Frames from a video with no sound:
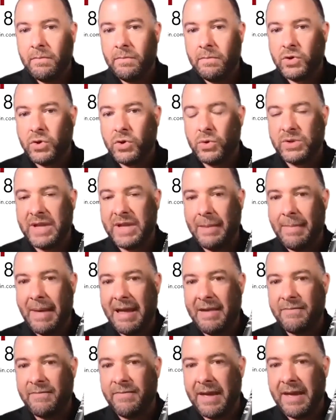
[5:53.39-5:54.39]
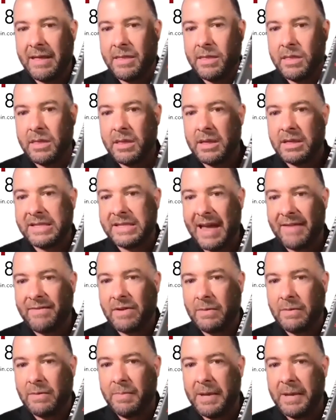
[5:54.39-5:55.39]
Tuesday, May 5th,
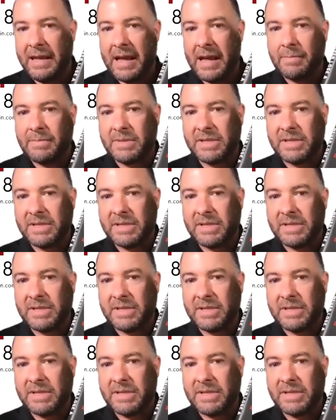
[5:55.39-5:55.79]
7 p.m.